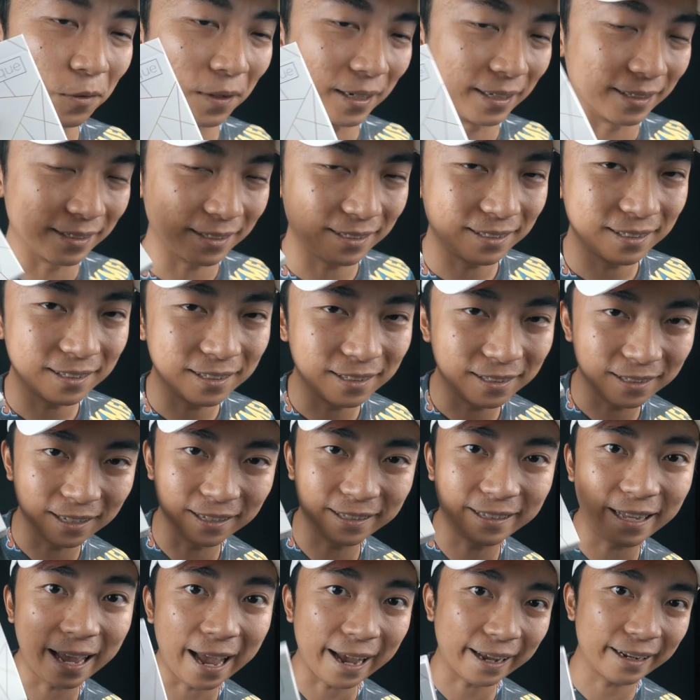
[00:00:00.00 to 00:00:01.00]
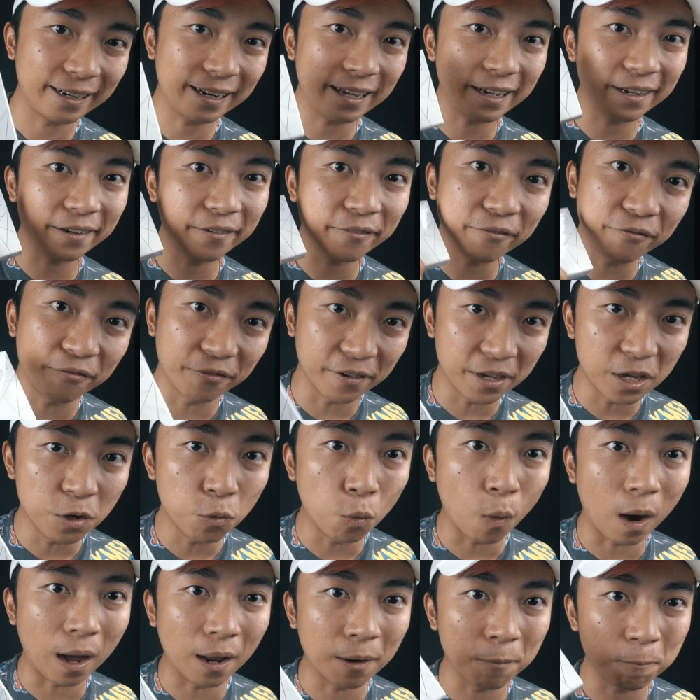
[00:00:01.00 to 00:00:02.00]
ones, the Technic
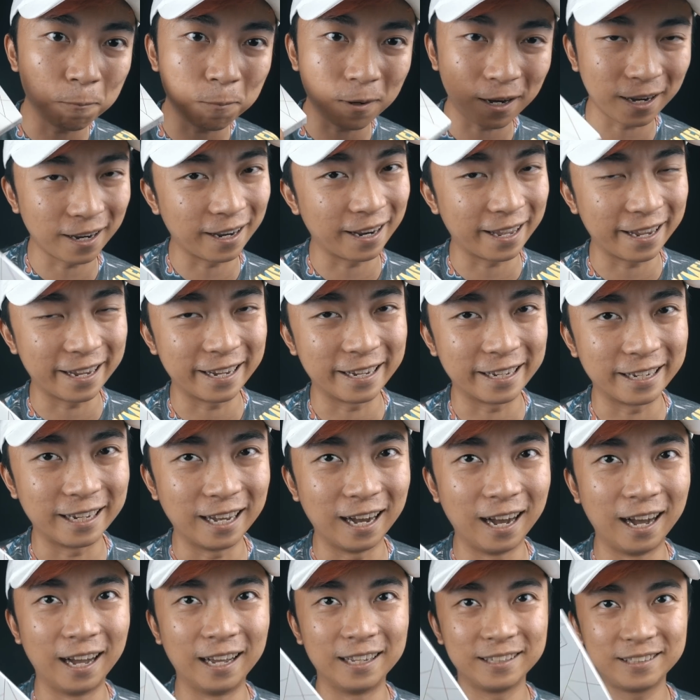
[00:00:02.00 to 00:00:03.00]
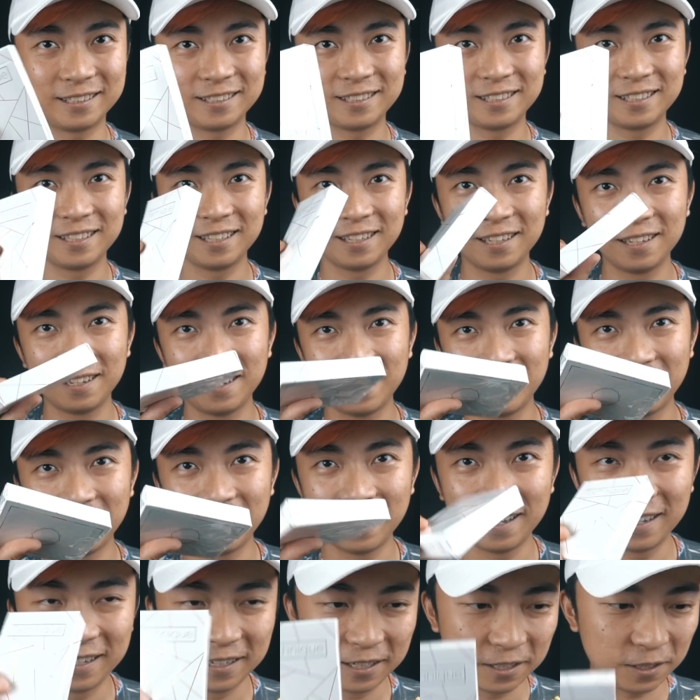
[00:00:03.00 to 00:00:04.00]
V1 playing cards.
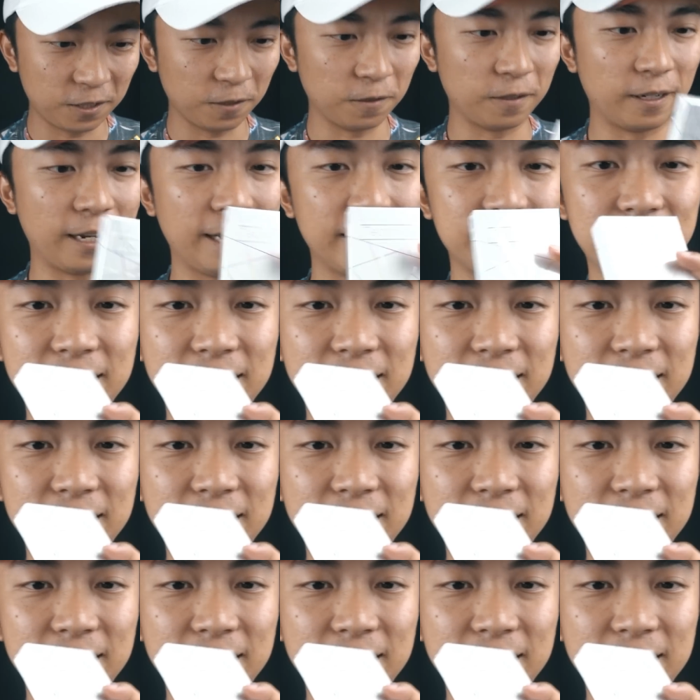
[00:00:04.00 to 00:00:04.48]
So let's